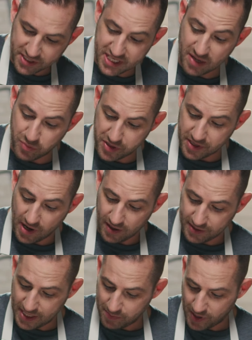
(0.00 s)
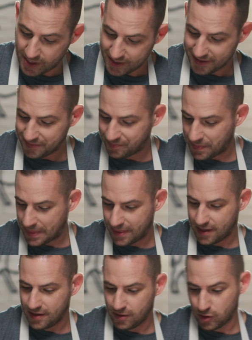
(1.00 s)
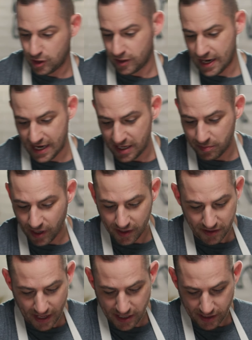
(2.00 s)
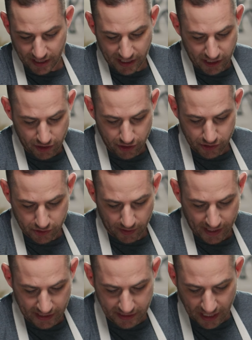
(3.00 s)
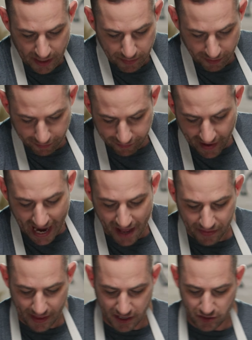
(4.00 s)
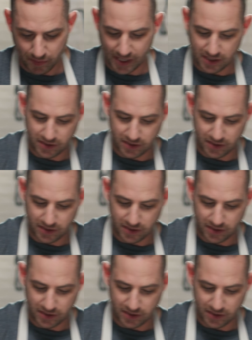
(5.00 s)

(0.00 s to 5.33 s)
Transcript: tip with the holiday butter, or any butter that you're gonna use, or any type of fat that you might